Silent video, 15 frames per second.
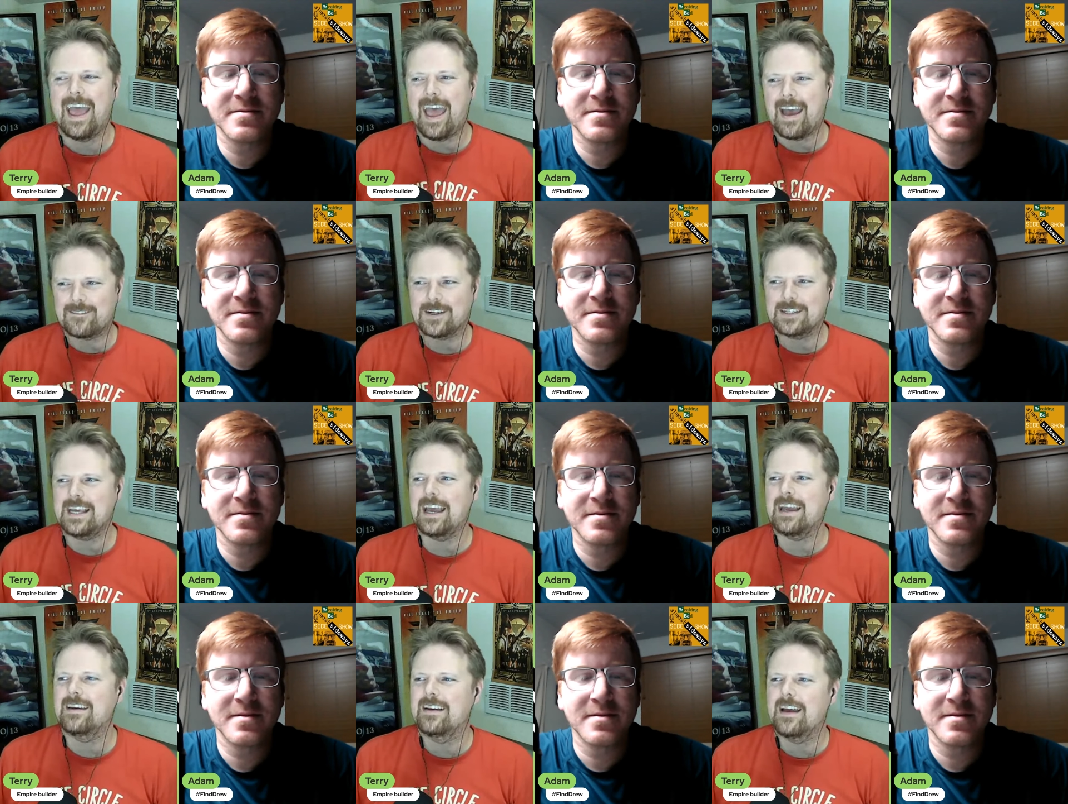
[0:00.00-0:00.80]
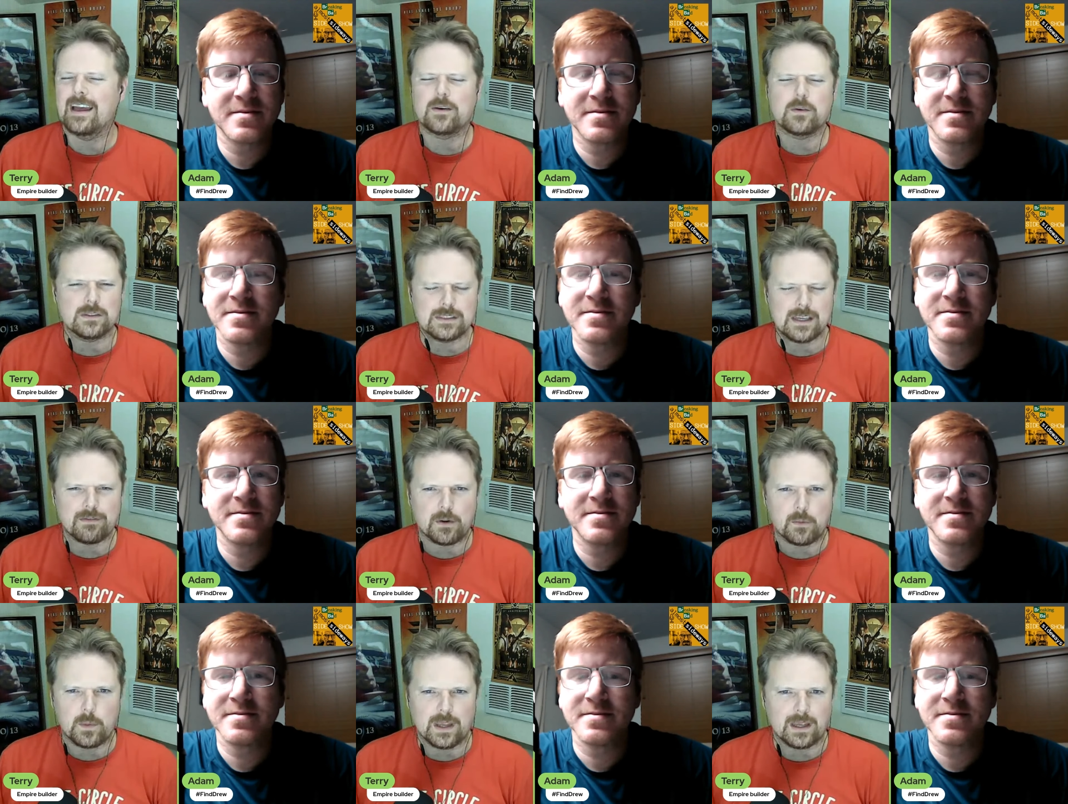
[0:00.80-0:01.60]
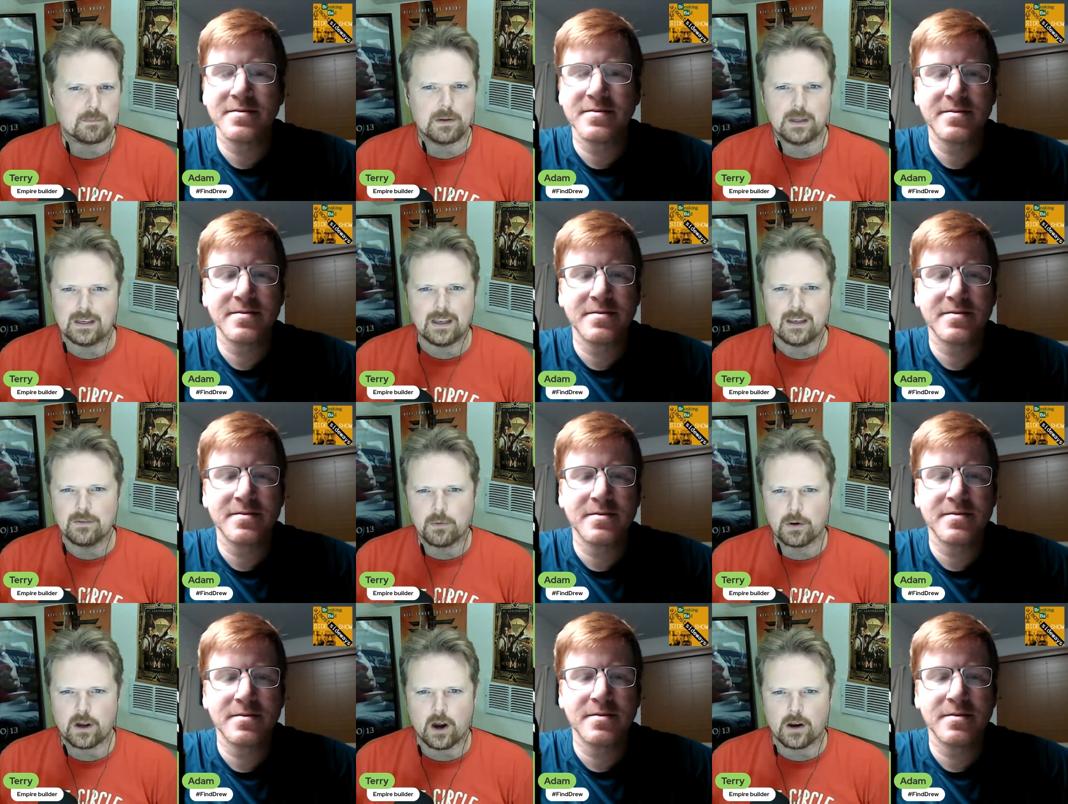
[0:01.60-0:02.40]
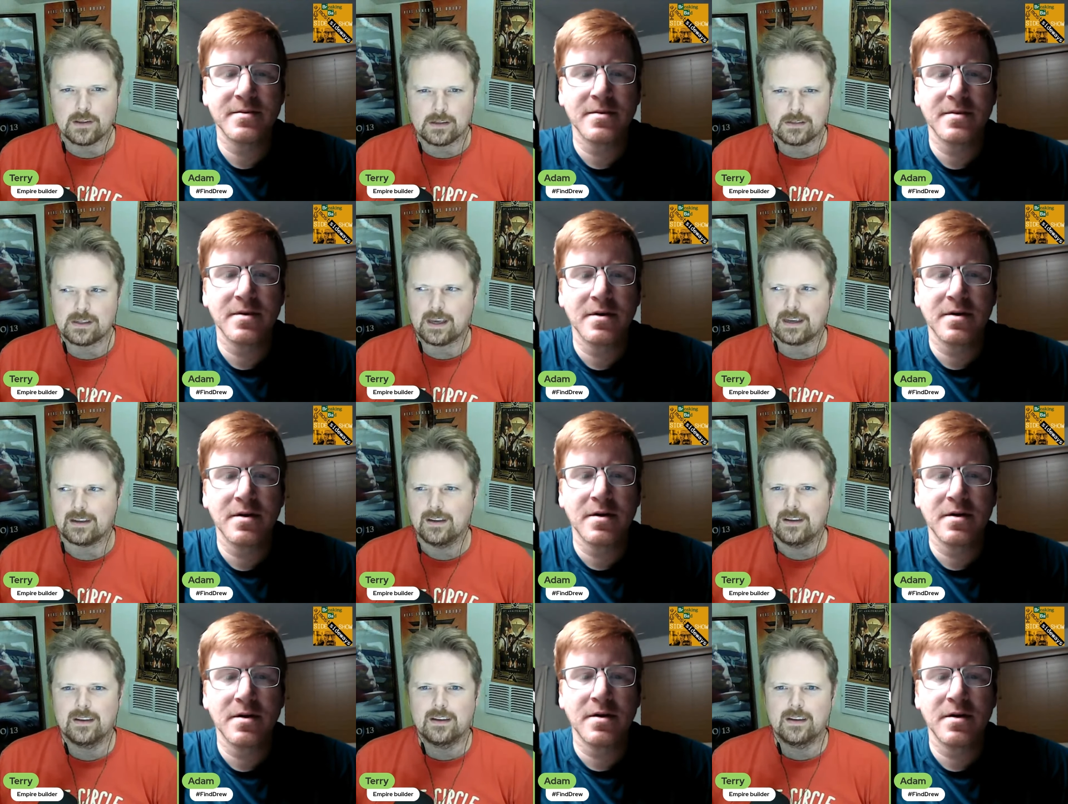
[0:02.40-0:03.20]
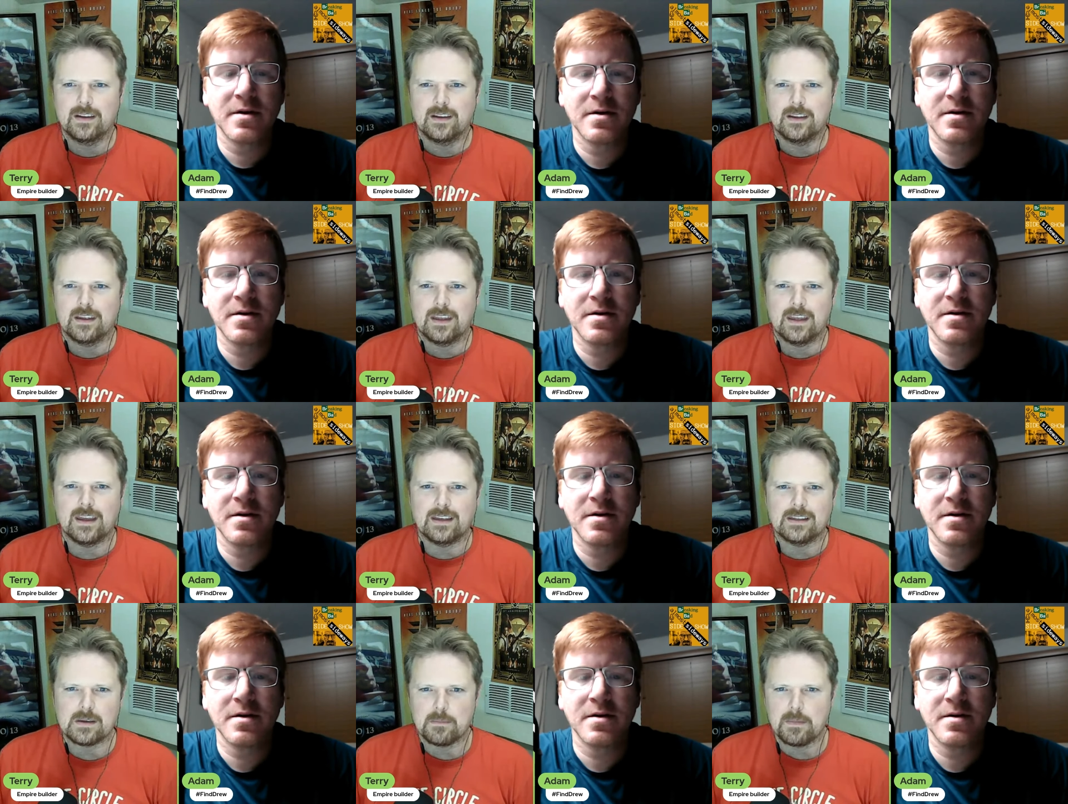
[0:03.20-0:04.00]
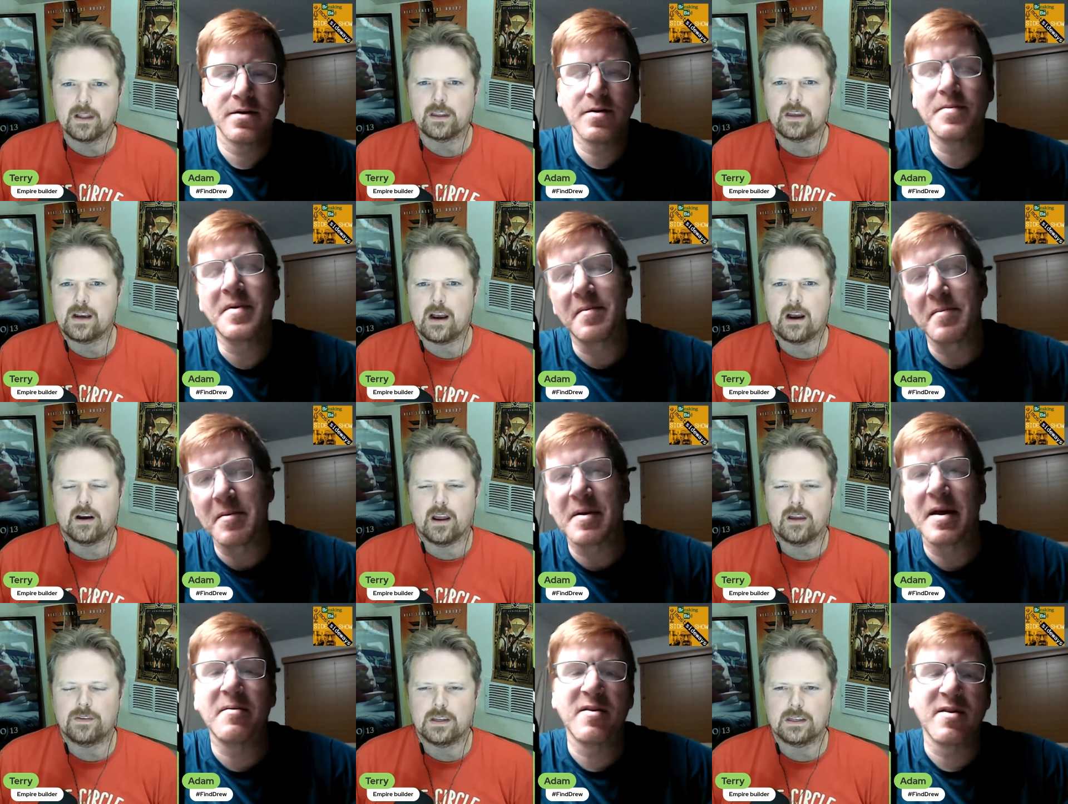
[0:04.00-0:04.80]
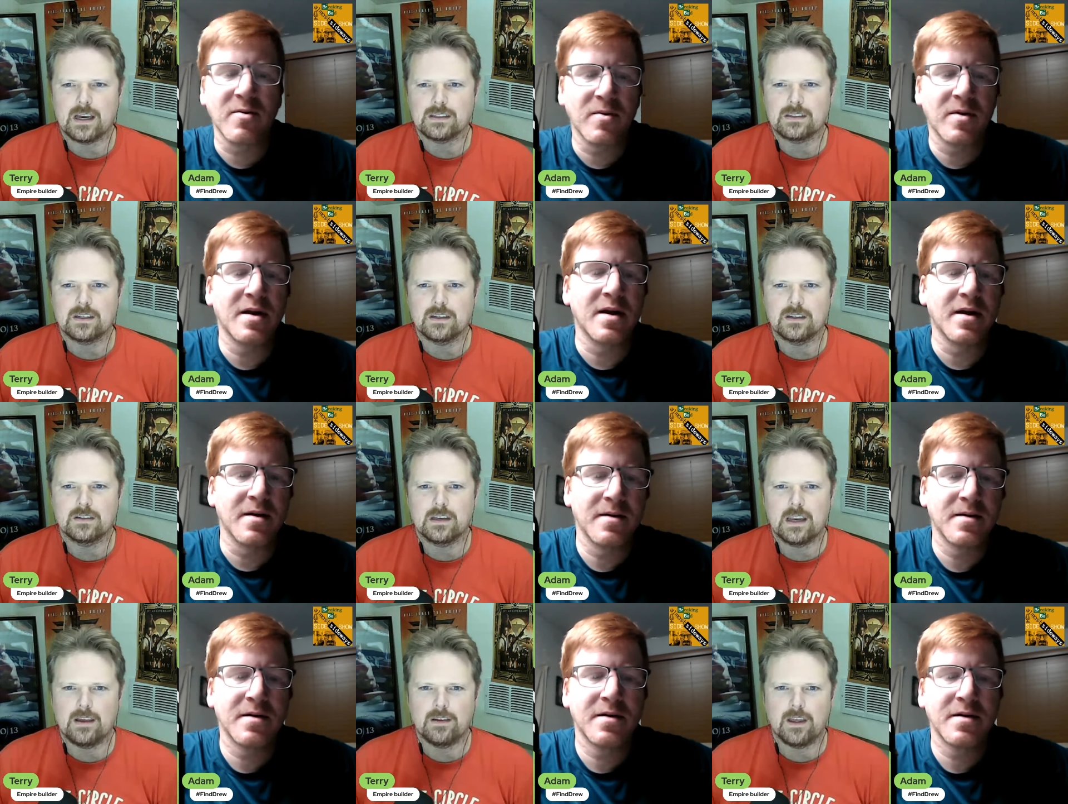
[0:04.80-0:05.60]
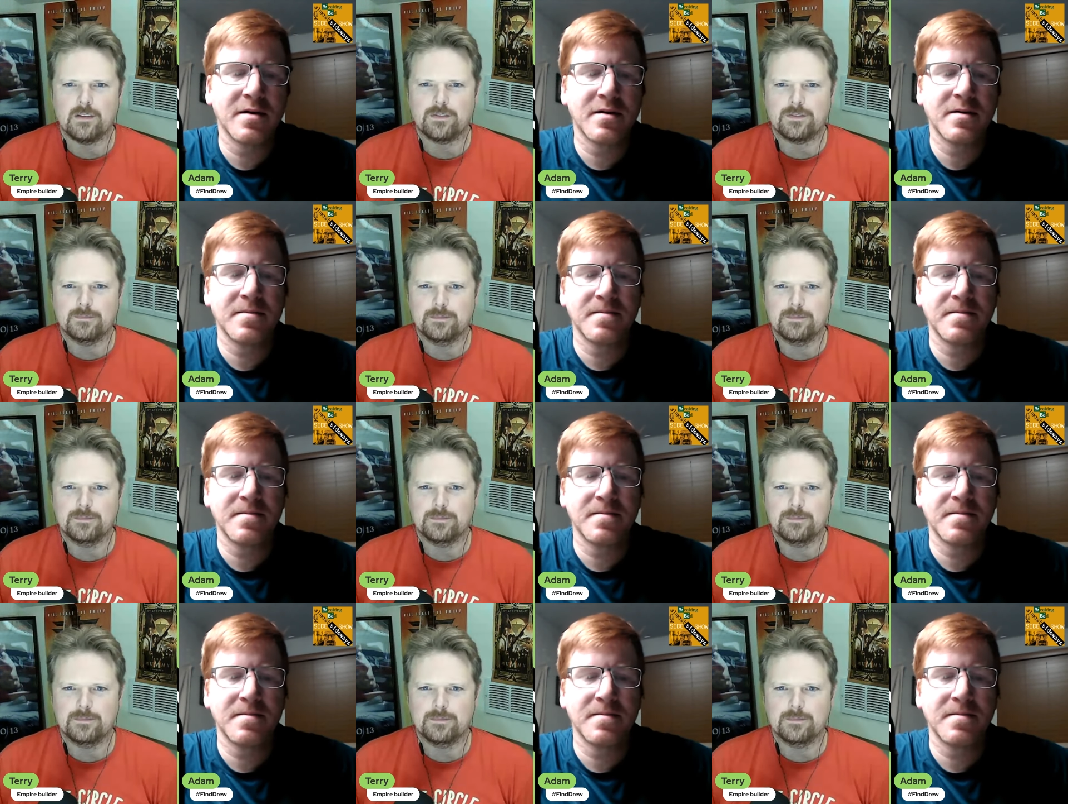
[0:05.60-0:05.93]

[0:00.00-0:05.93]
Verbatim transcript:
Speaker 1: every day i think it was every week but regardless like he, he's a millionaire if he doesn't if, if